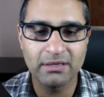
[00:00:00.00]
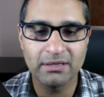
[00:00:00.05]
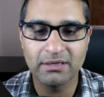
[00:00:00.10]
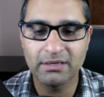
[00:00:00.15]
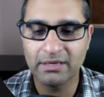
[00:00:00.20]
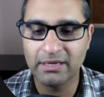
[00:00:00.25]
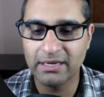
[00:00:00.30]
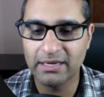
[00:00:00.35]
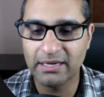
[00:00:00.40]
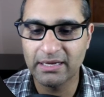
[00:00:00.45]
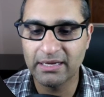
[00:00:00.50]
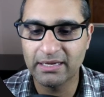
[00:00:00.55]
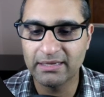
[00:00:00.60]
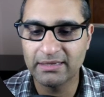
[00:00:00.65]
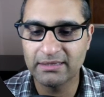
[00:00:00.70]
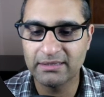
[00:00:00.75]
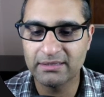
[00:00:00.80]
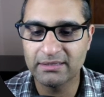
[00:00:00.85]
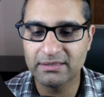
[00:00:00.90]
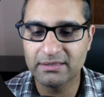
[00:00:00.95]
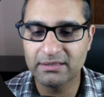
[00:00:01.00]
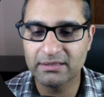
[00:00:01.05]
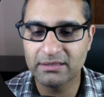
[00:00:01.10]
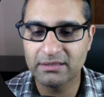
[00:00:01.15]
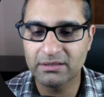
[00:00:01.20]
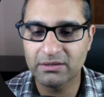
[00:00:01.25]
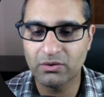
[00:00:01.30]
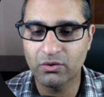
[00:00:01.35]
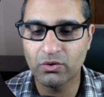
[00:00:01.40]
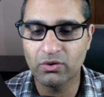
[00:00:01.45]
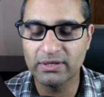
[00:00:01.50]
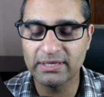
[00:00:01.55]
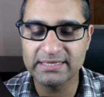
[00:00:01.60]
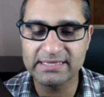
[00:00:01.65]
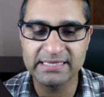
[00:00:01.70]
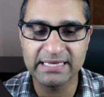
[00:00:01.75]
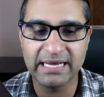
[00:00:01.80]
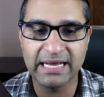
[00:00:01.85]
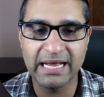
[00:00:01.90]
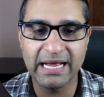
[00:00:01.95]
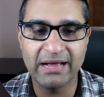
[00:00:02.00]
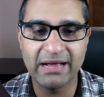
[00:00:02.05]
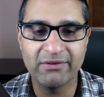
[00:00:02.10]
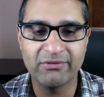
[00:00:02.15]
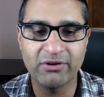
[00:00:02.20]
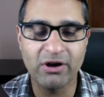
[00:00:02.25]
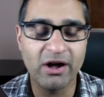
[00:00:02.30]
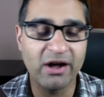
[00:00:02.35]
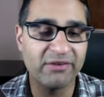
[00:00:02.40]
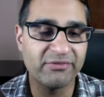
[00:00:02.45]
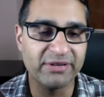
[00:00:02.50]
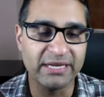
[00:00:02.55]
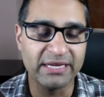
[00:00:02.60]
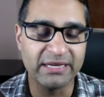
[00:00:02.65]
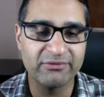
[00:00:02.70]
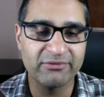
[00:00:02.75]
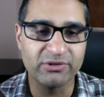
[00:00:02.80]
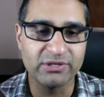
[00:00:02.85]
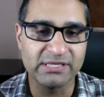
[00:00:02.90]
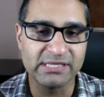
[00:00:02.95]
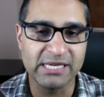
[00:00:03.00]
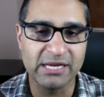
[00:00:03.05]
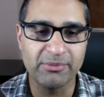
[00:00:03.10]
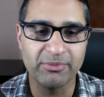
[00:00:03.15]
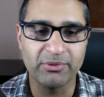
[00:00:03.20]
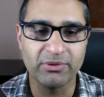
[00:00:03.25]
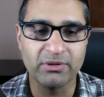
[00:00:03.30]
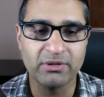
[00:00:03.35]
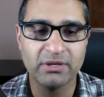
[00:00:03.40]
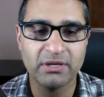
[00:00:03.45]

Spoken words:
or let's say I have Aave, for example,